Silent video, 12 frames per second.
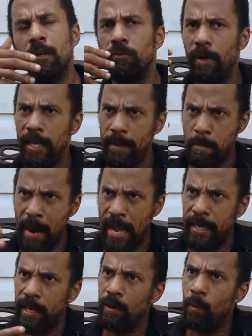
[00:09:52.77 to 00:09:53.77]
really
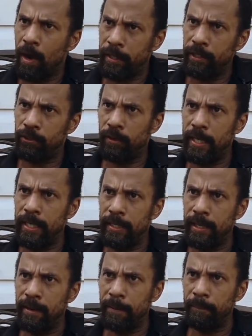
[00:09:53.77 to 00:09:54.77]
mining what is really
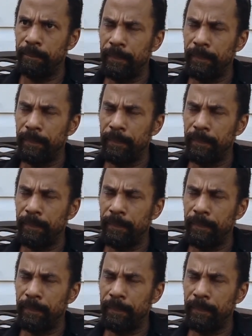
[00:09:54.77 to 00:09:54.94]
there.